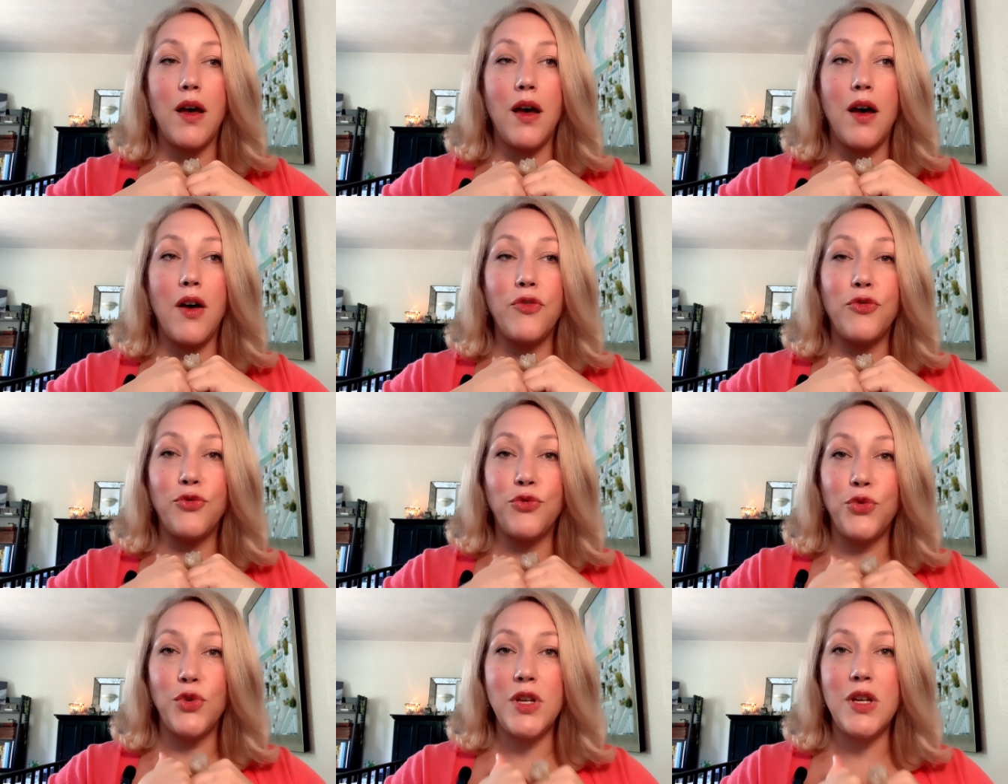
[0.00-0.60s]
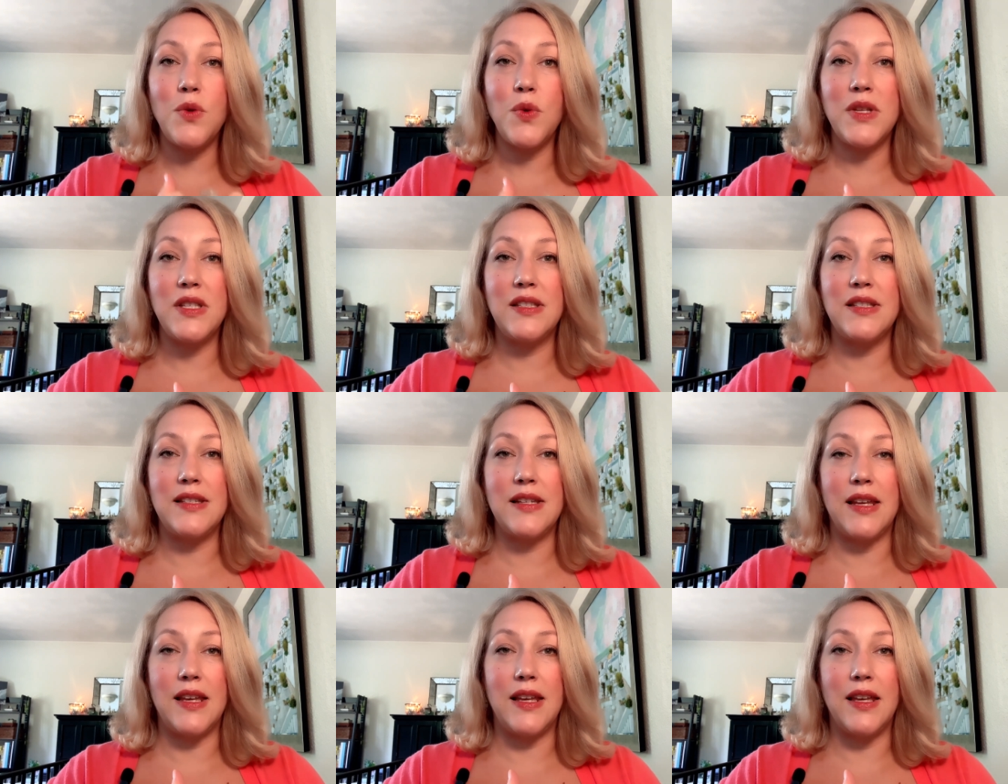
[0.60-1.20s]
a
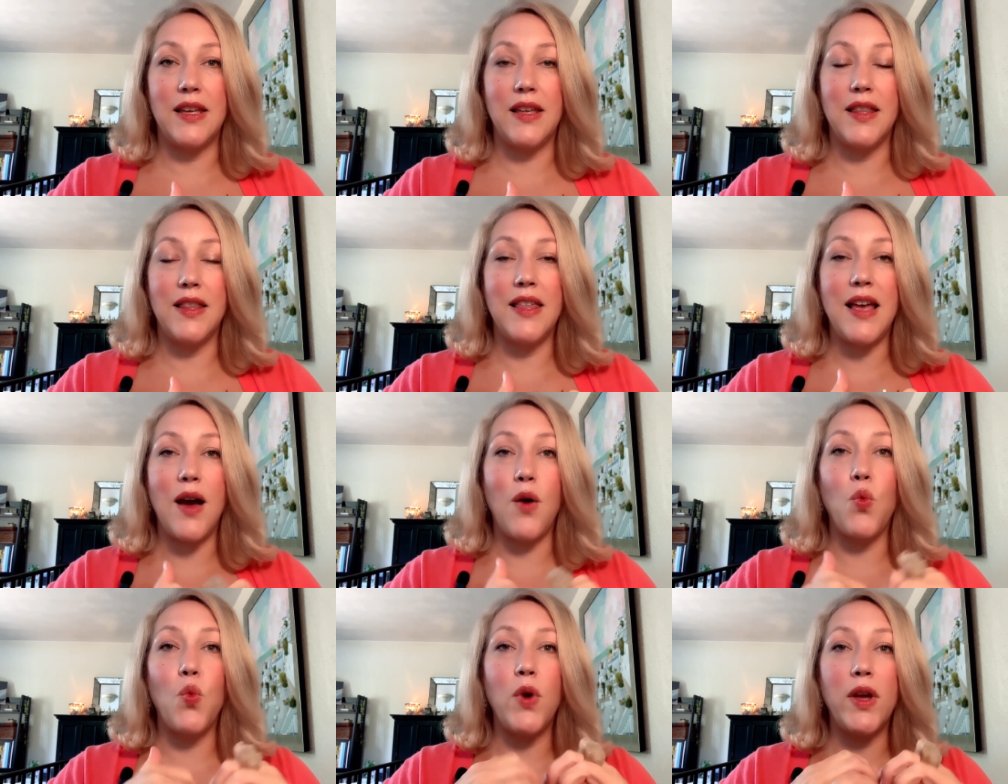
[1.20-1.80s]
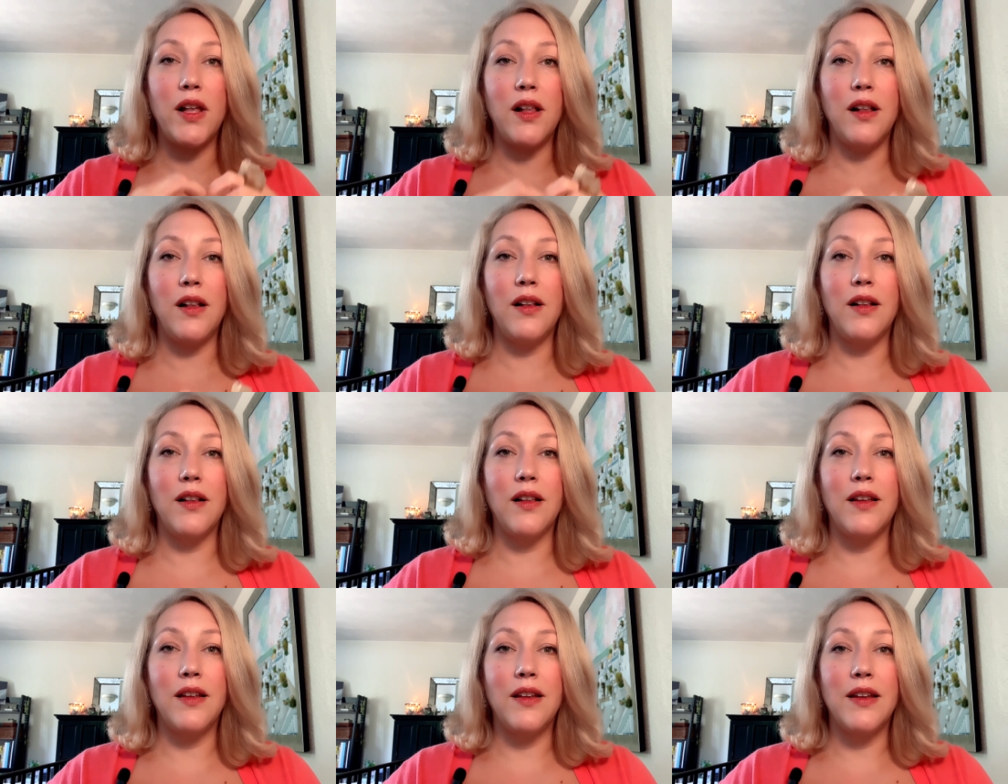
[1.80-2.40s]
frequency that
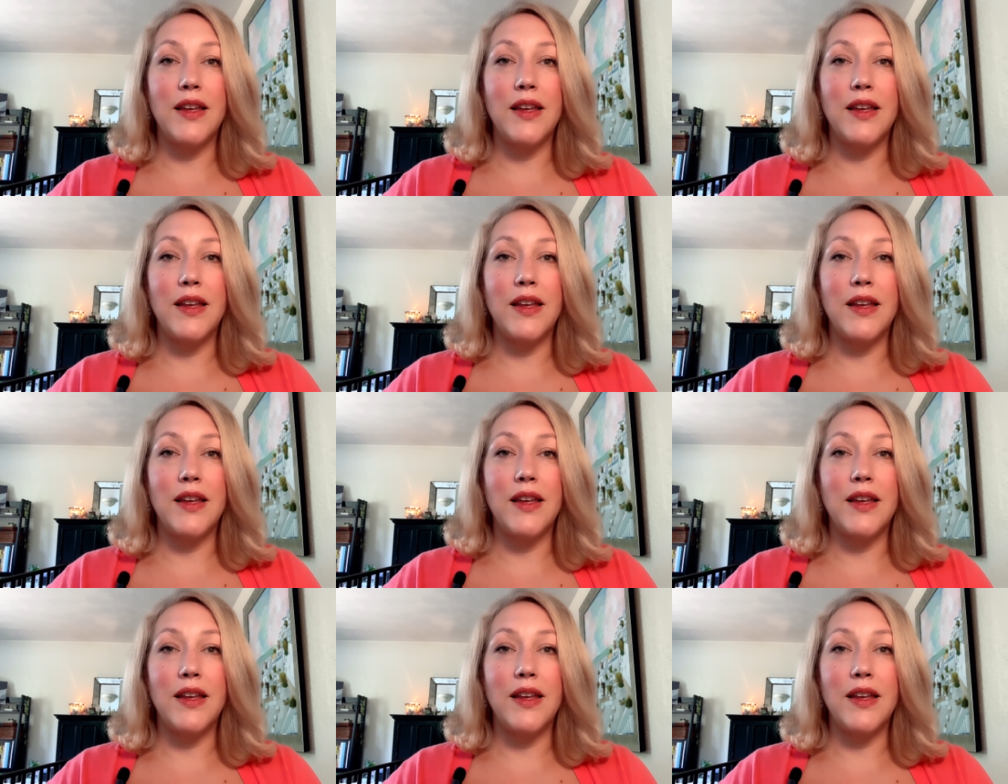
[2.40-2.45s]
will